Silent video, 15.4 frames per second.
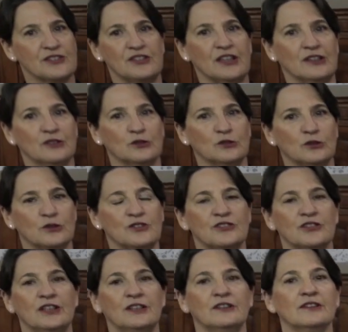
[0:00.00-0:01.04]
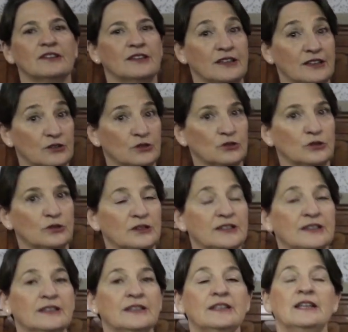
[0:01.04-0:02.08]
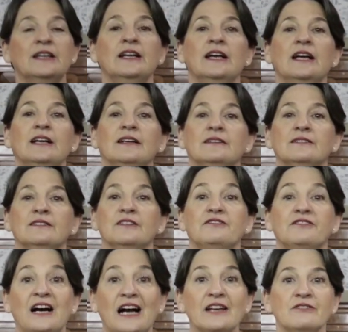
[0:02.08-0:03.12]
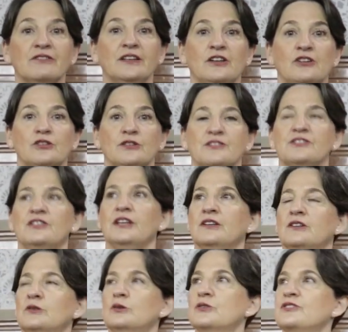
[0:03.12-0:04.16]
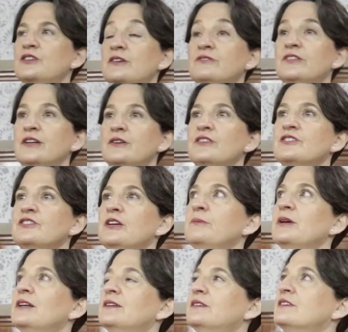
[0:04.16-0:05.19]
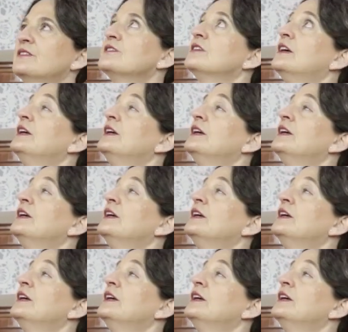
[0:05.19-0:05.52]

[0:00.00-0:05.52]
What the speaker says: synagogues in the ghetto and the 5 Venetian synagogues. They are very similar.